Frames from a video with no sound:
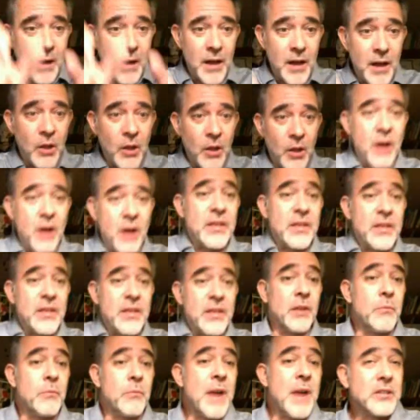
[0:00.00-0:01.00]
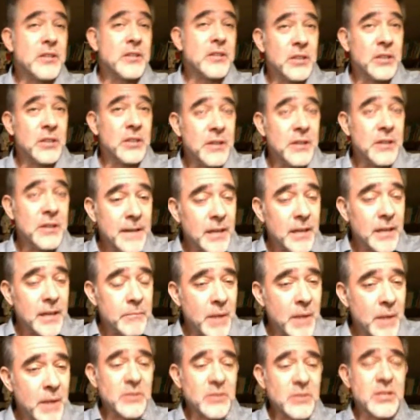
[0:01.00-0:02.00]
along the erector
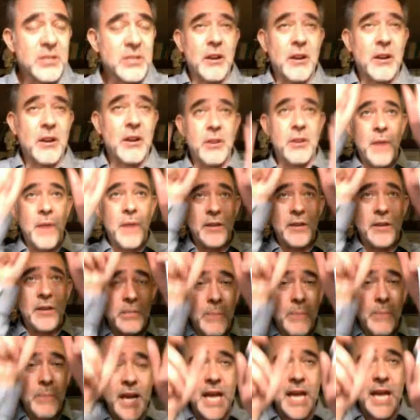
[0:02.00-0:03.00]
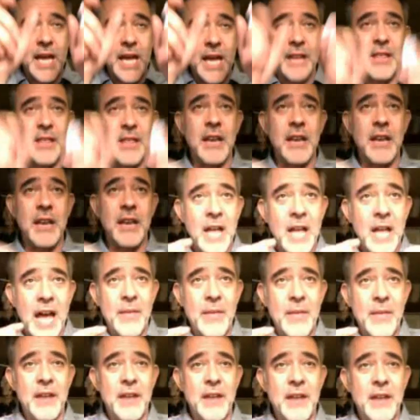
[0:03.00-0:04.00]
muscles there, the erector spinae,
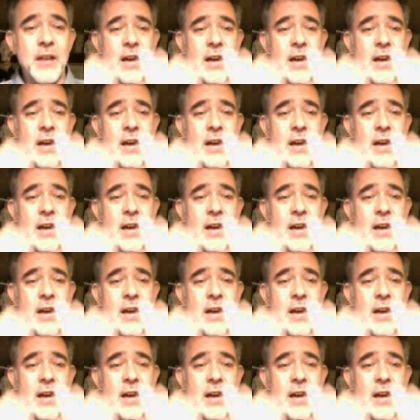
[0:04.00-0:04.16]
and then